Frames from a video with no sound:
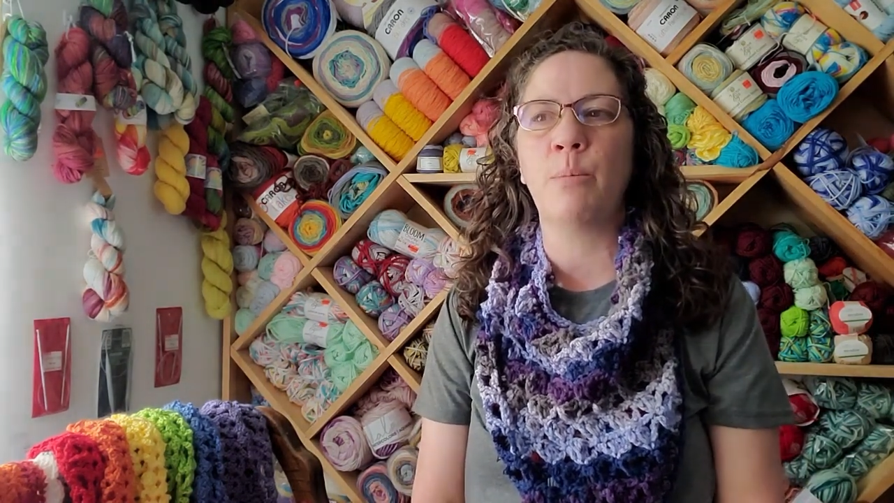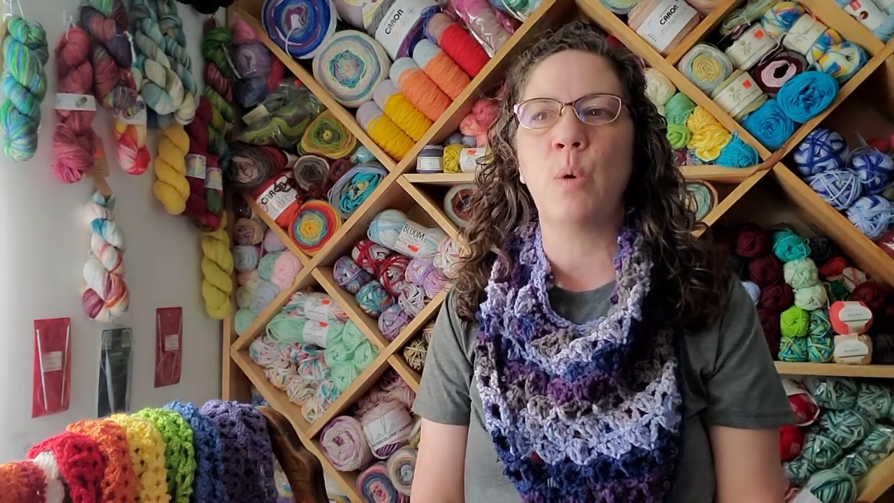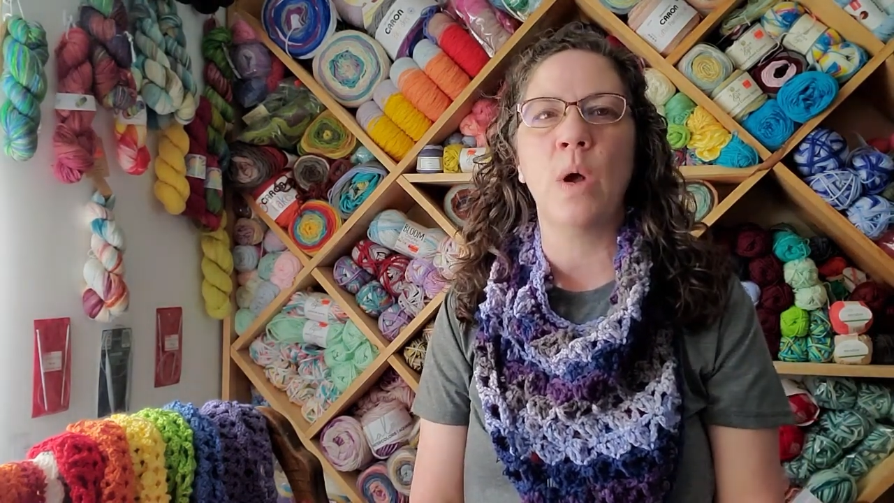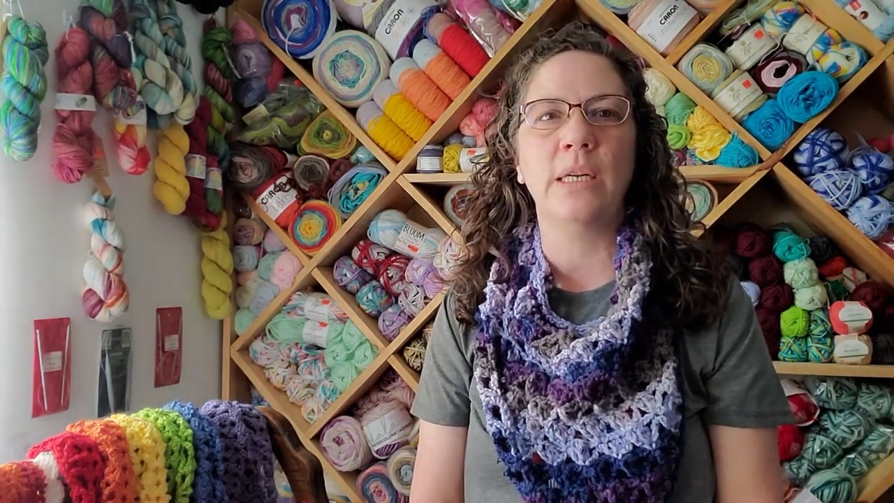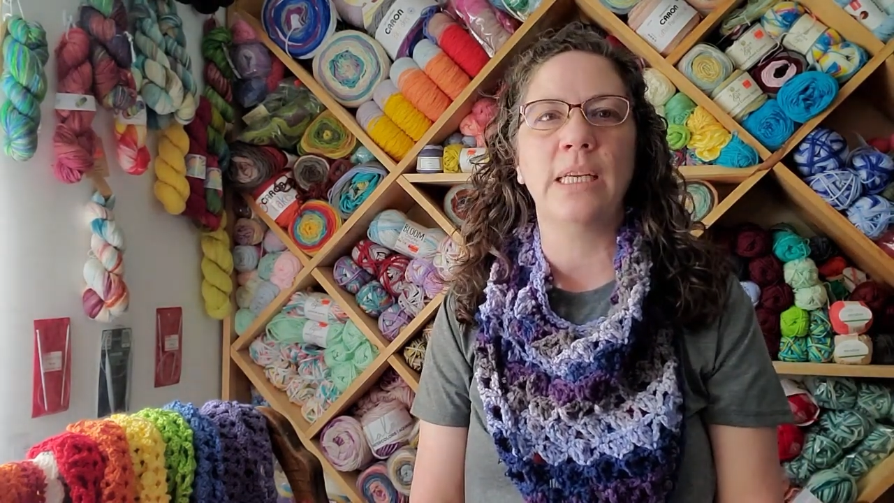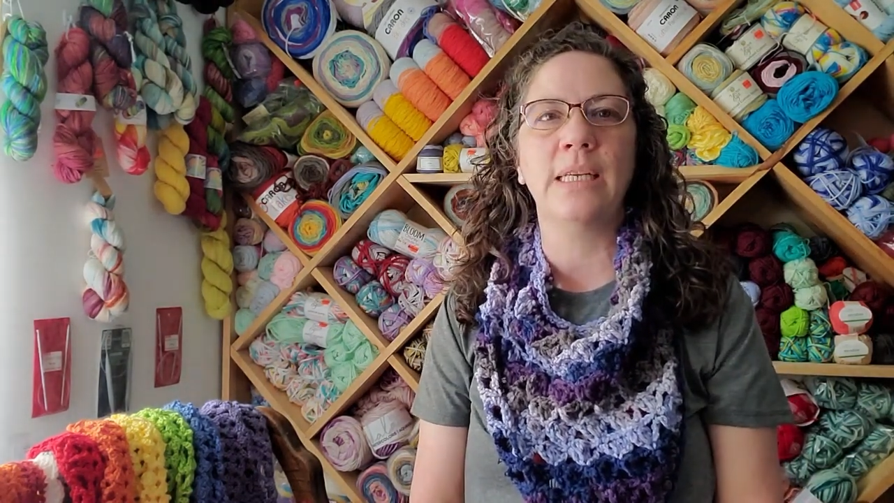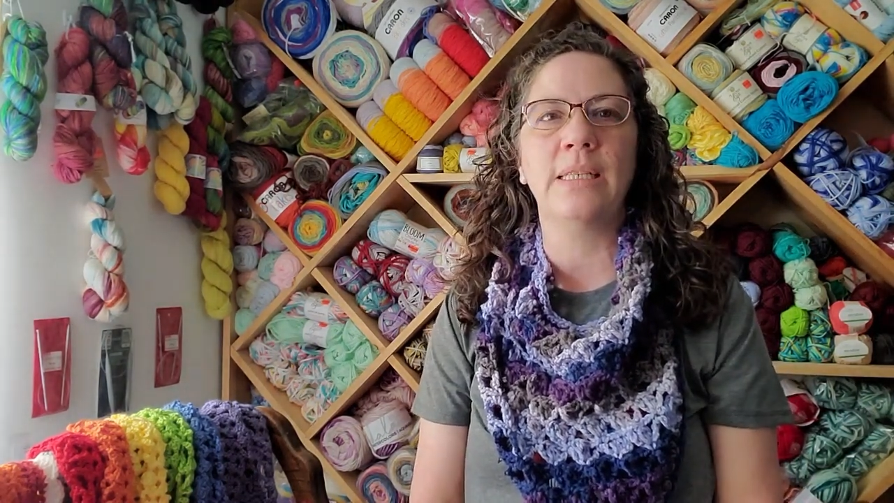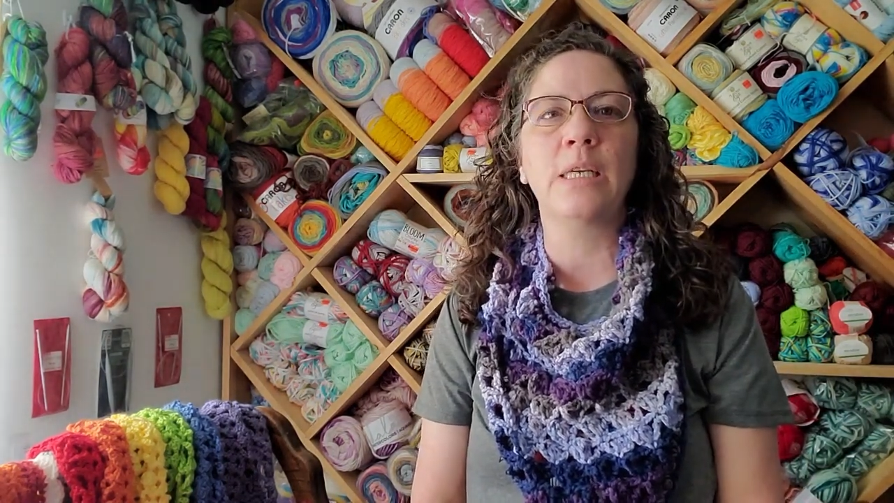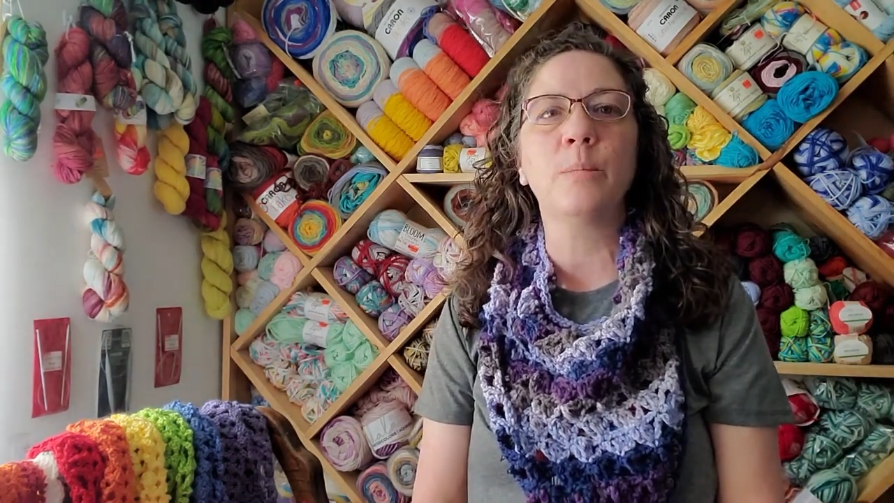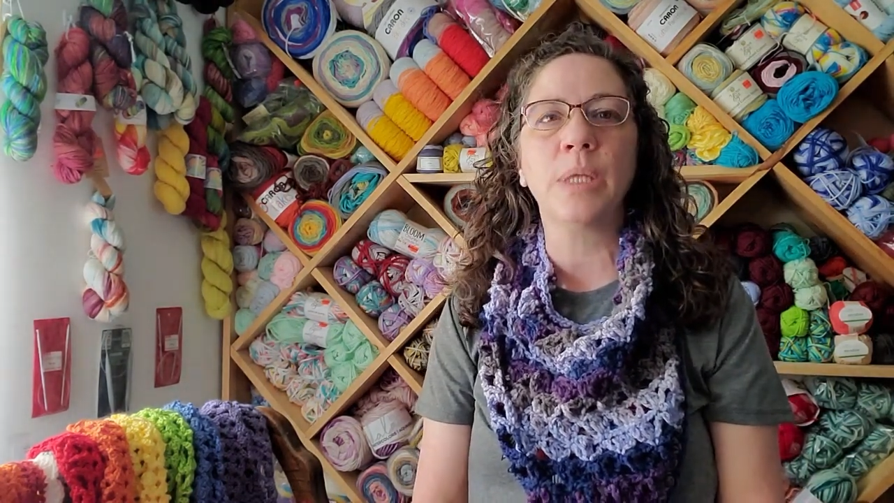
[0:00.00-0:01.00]
me a while to get
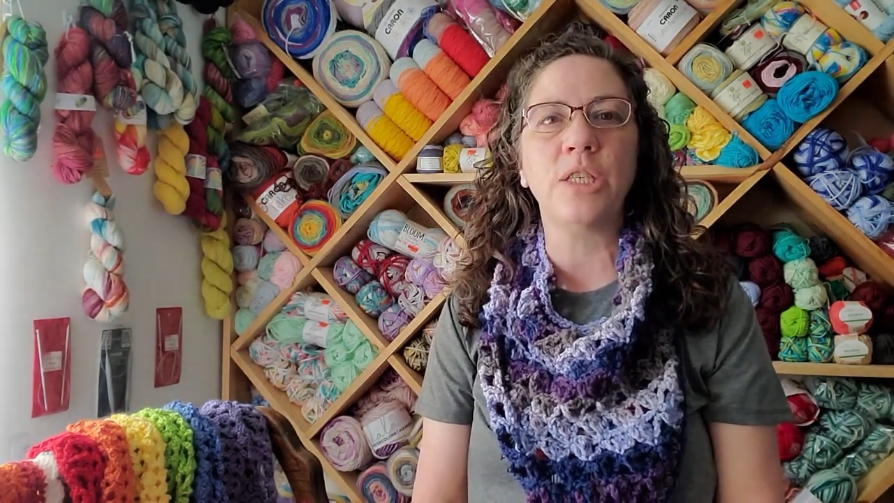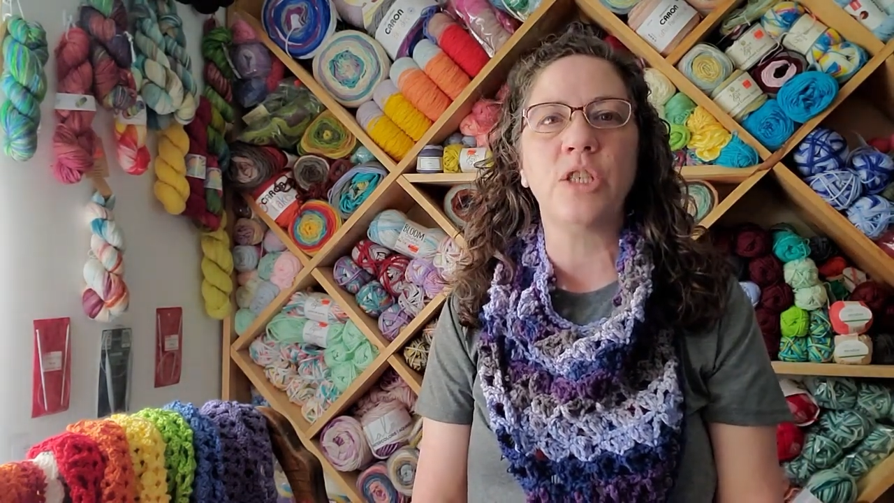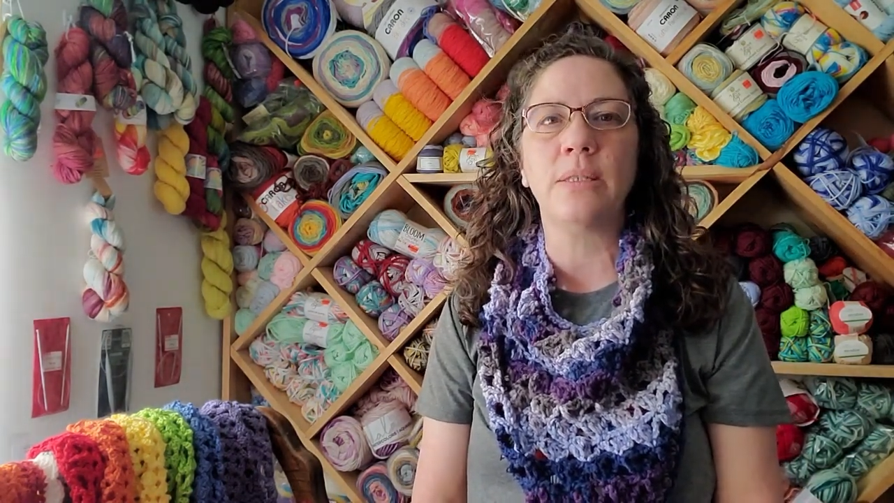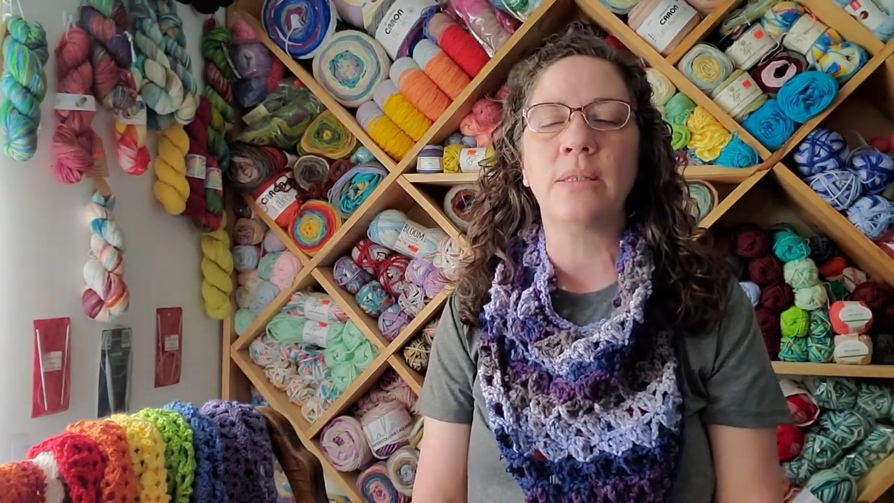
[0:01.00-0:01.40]
to completion.